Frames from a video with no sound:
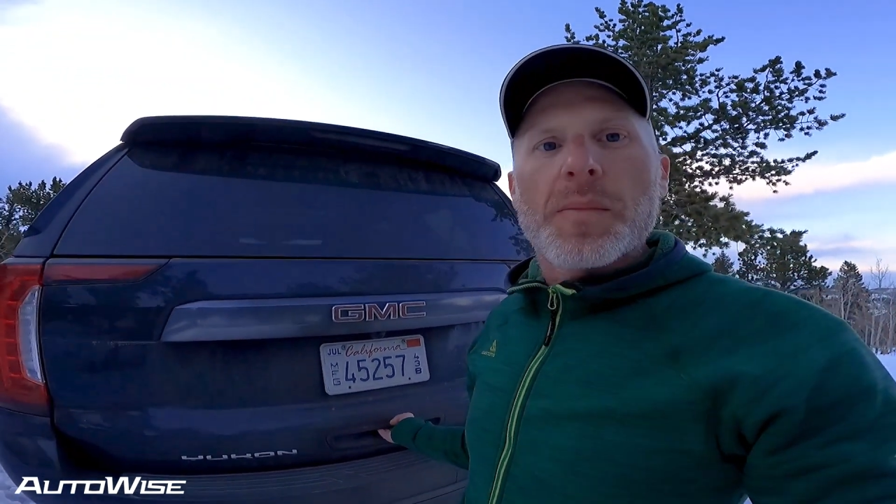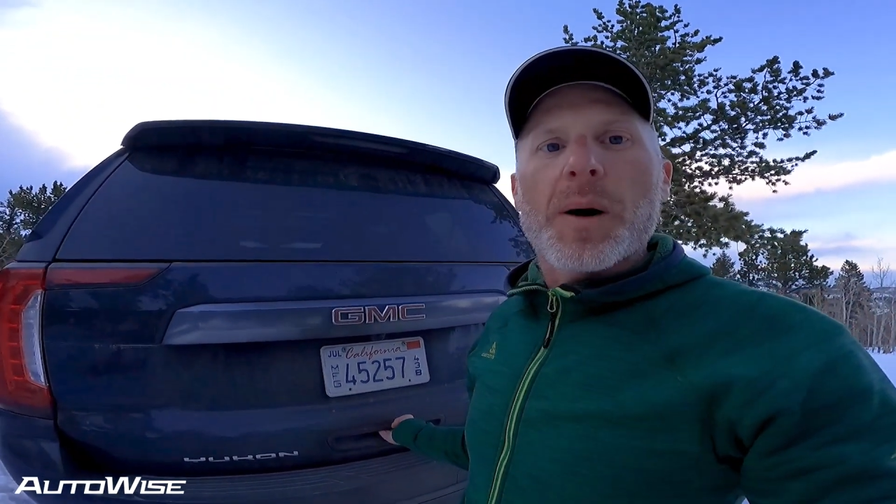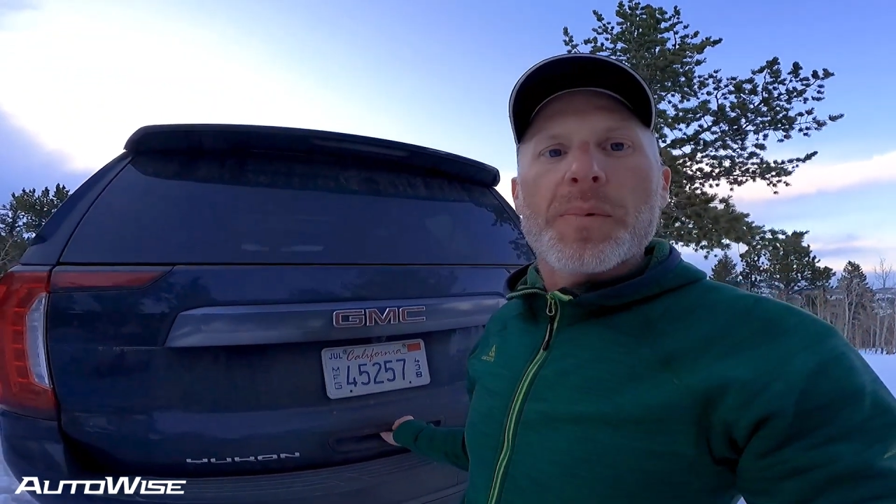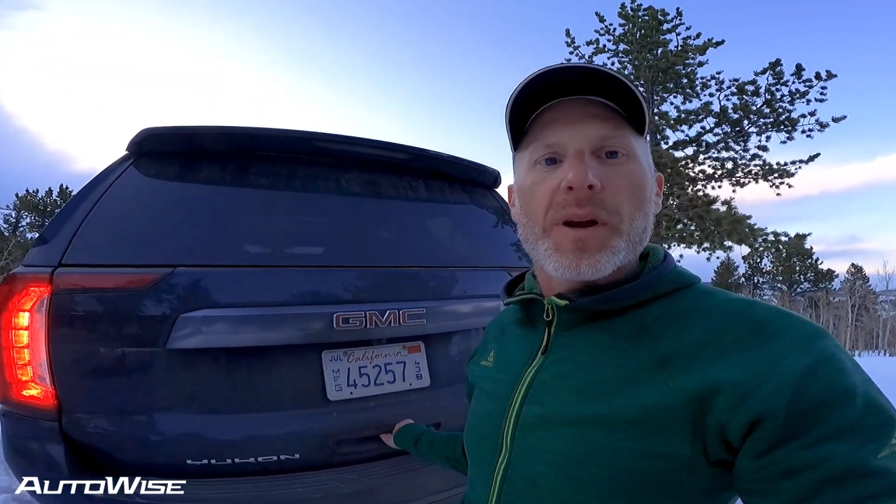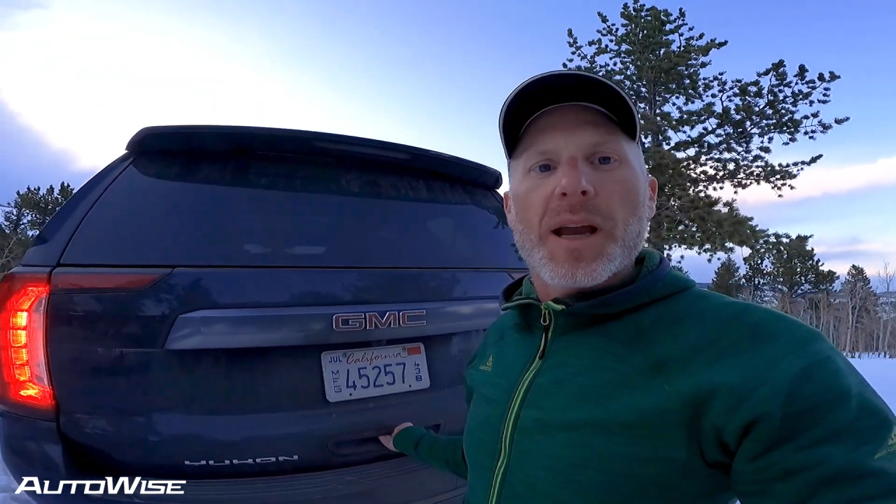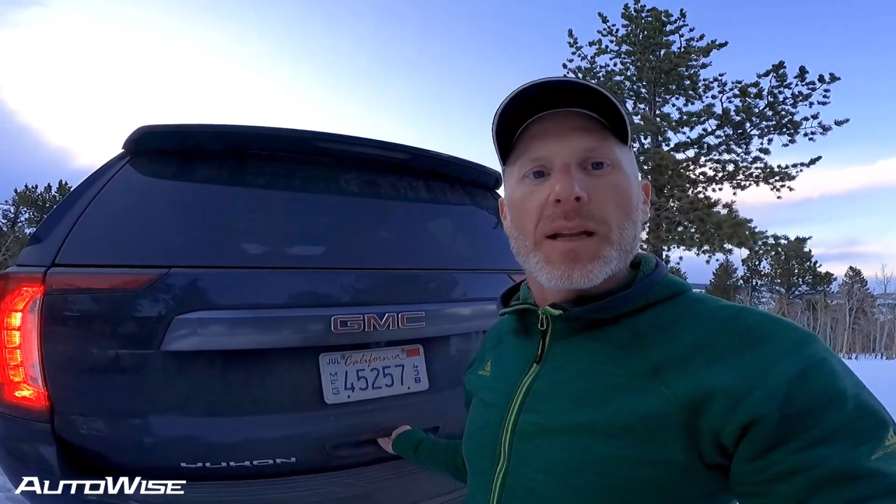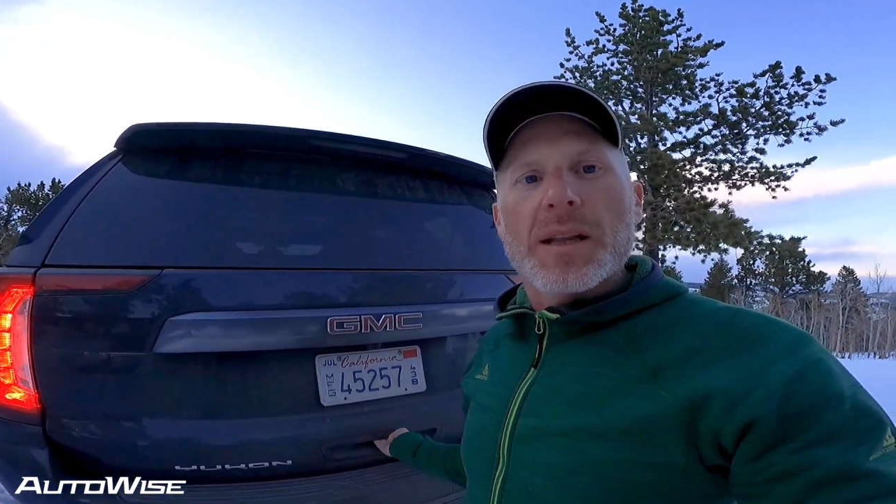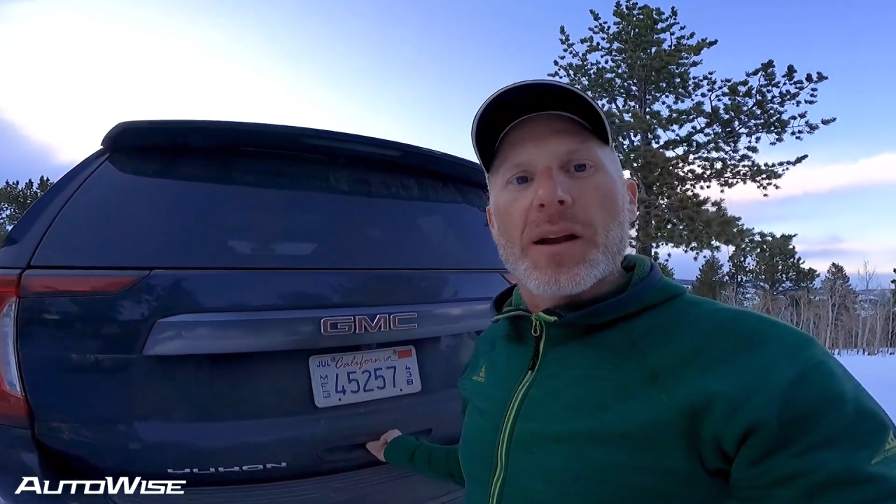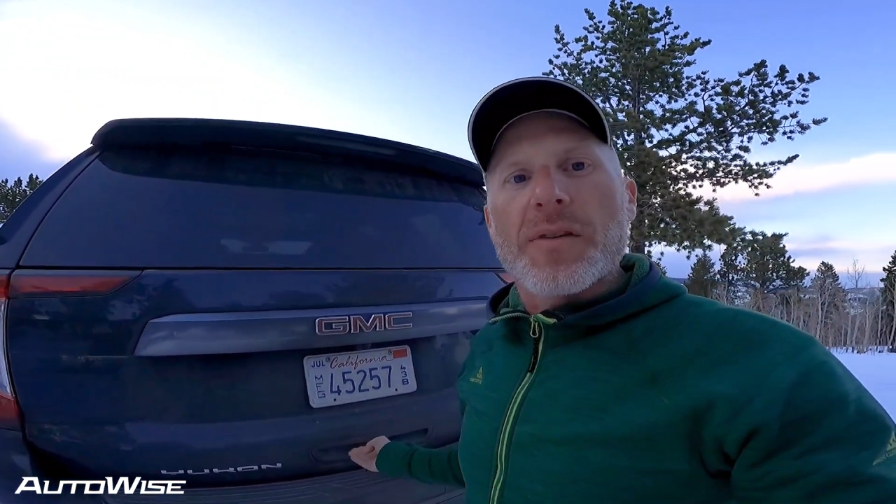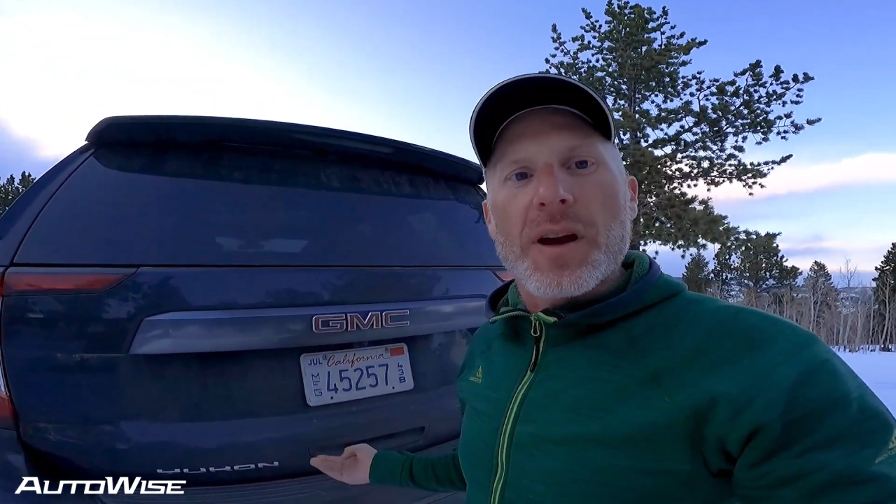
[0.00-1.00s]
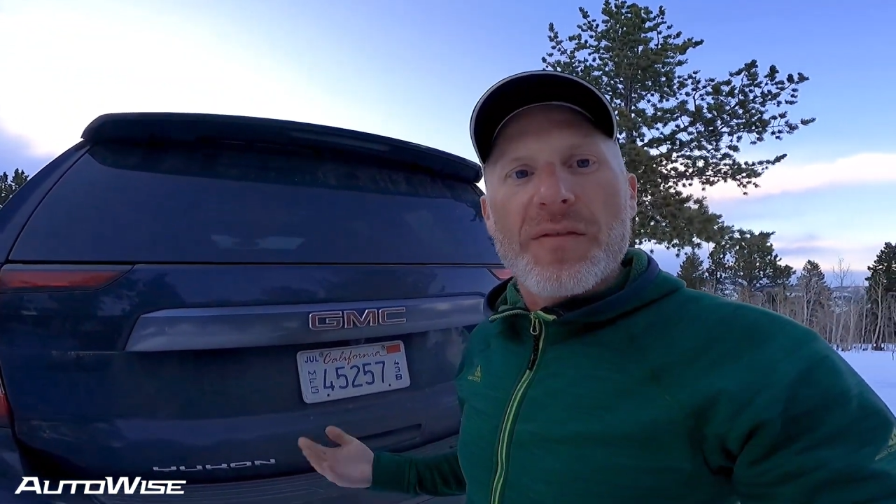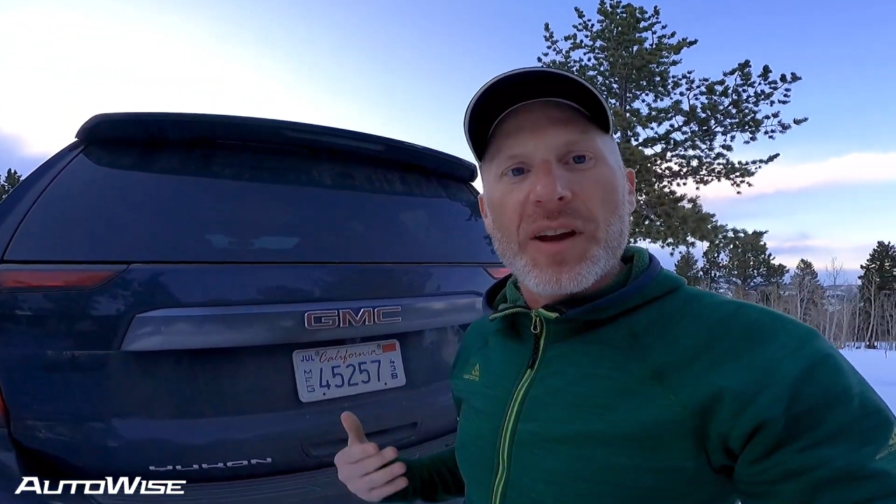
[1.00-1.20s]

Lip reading: pop your hand in there. If you've